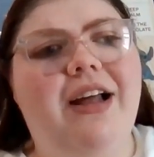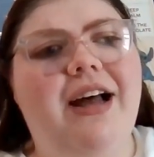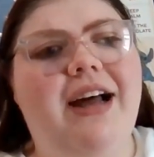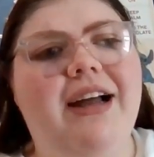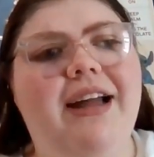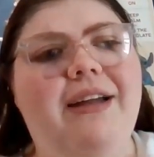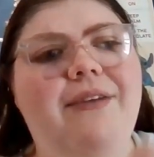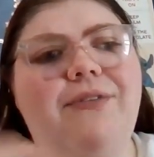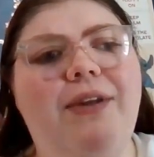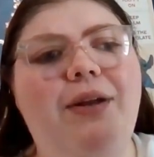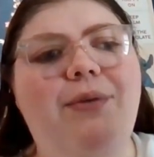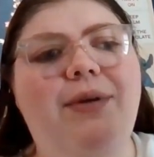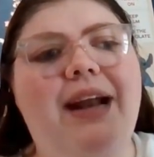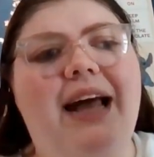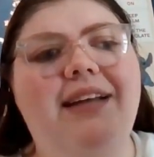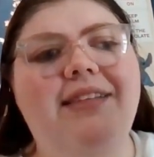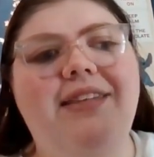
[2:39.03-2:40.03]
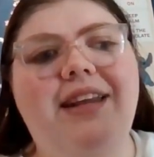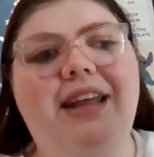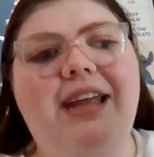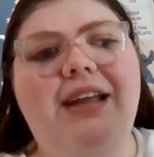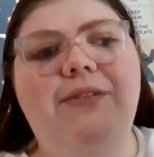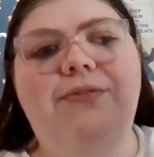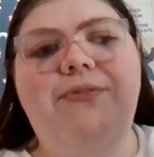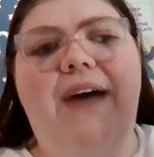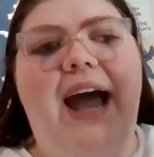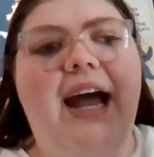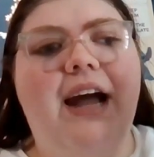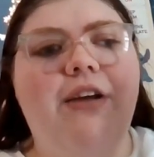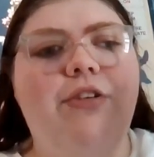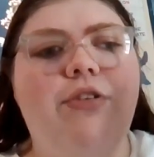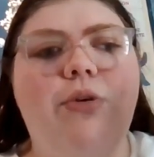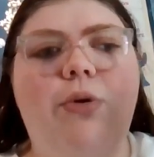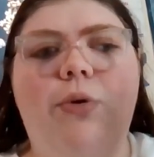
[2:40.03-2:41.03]
If anyone has any
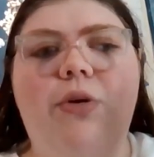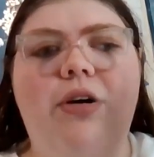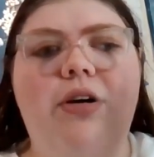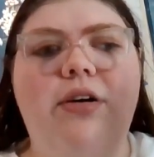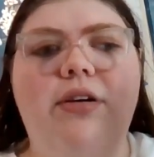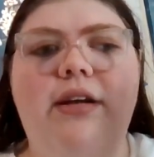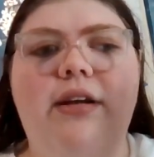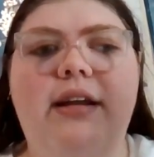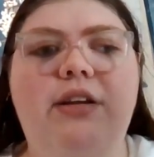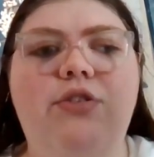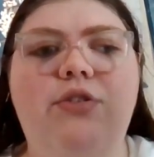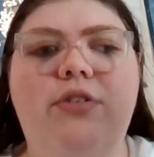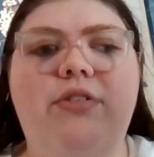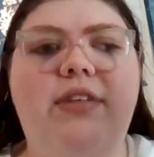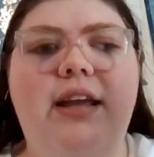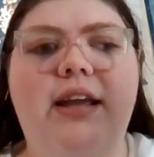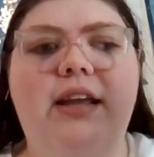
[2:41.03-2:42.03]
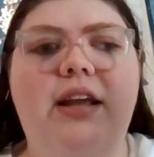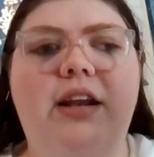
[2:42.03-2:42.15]
facts or interesting,